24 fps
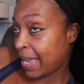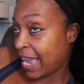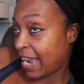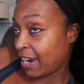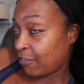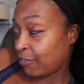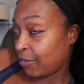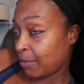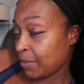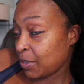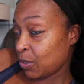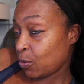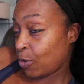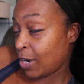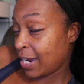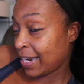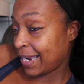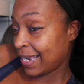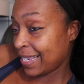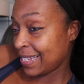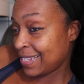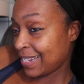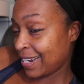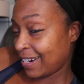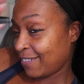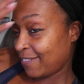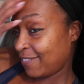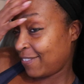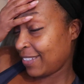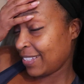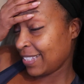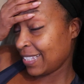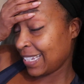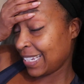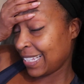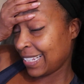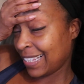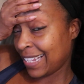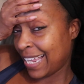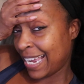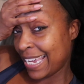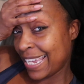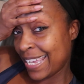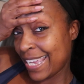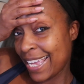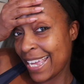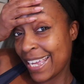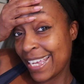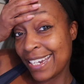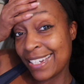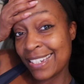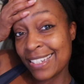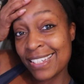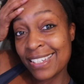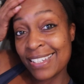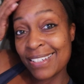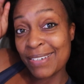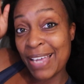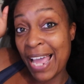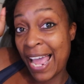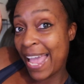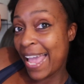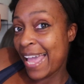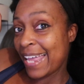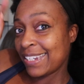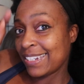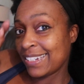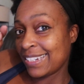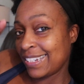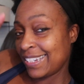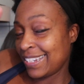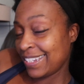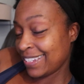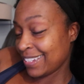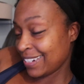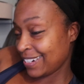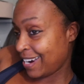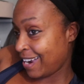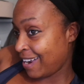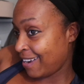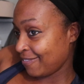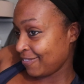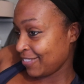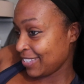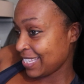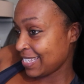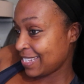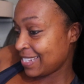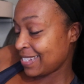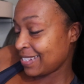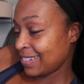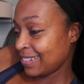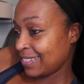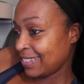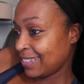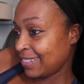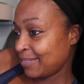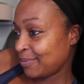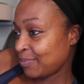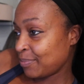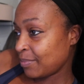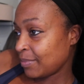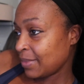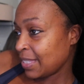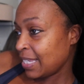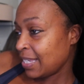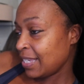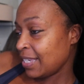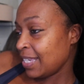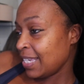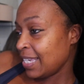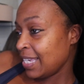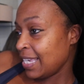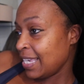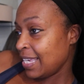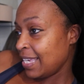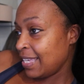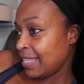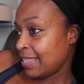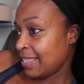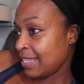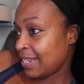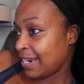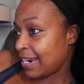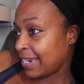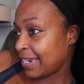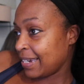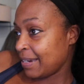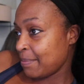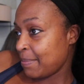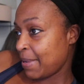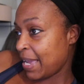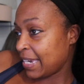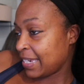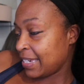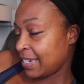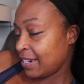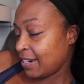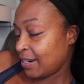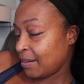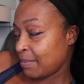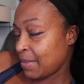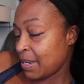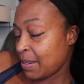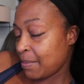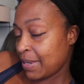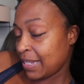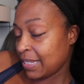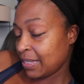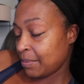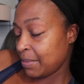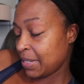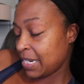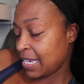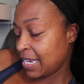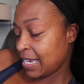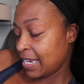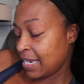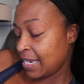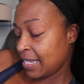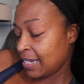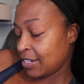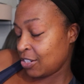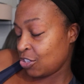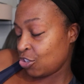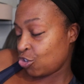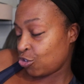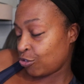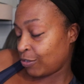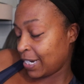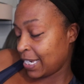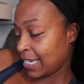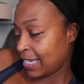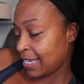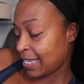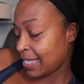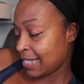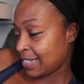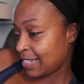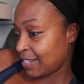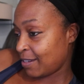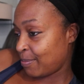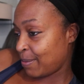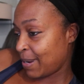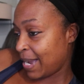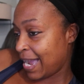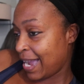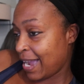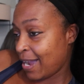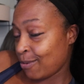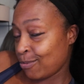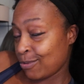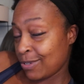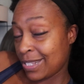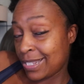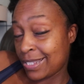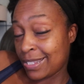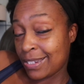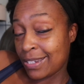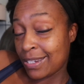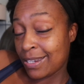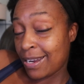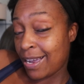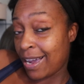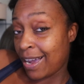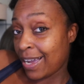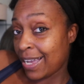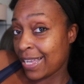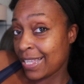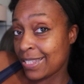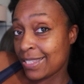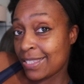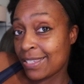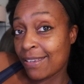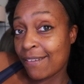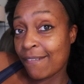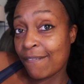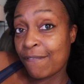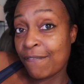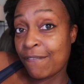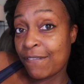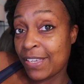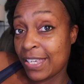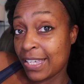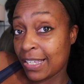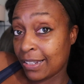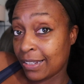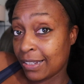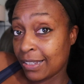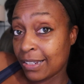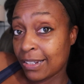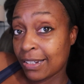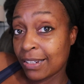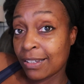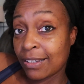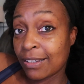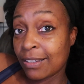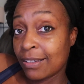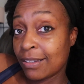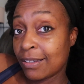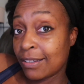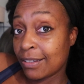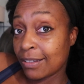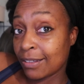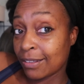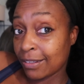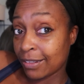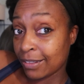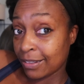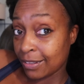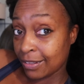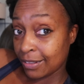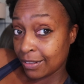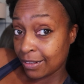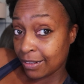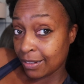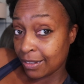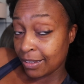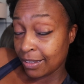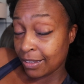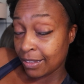back from the walk, I started feeling lightheaded. I hadn't eaten, obviously. And then I got back here, made my lemonade and drank it and stuff, but I was not feeling good